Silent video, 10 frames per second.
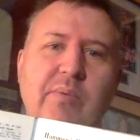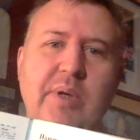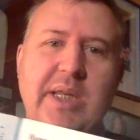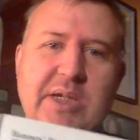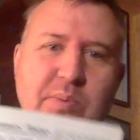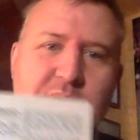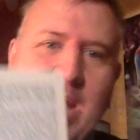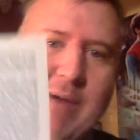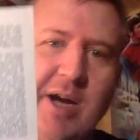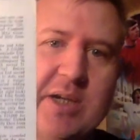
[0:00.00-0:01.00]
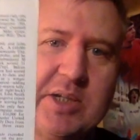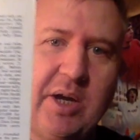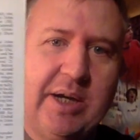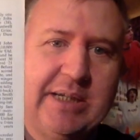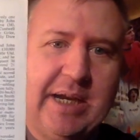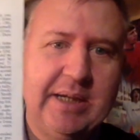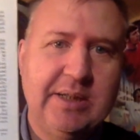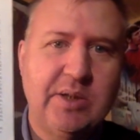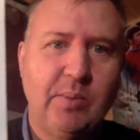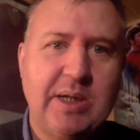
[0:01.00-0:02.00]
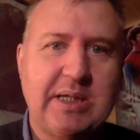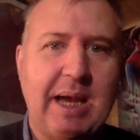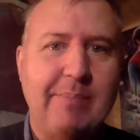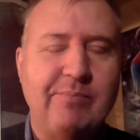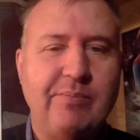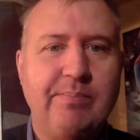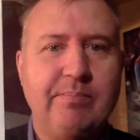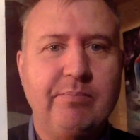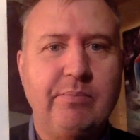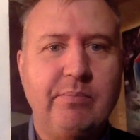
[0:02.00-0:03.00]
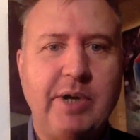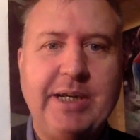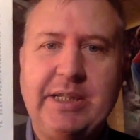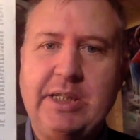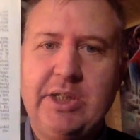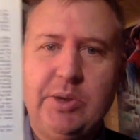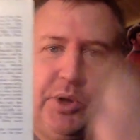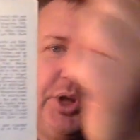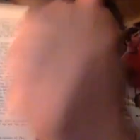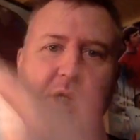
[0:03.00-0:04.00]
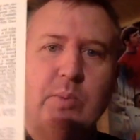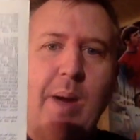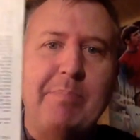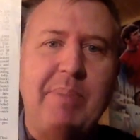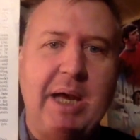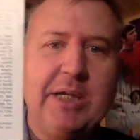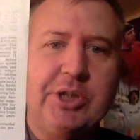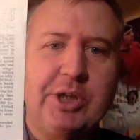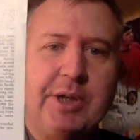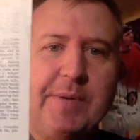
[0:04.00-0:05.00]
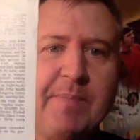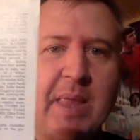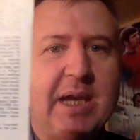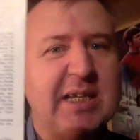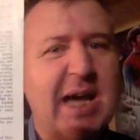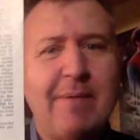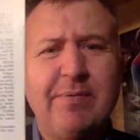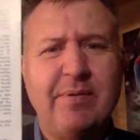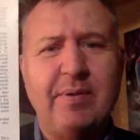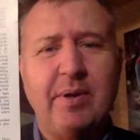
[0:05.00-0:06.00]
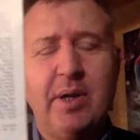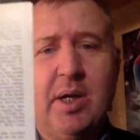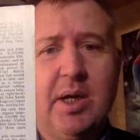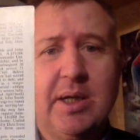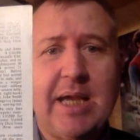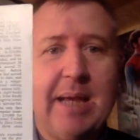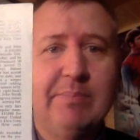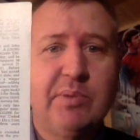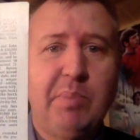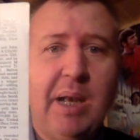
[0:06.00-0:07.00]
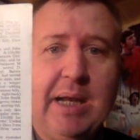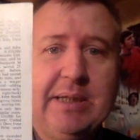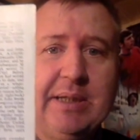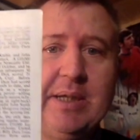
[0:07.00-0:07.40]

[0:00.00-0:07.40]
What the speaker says: this was how I started getting into West Ham. Reading this one page, it covered games played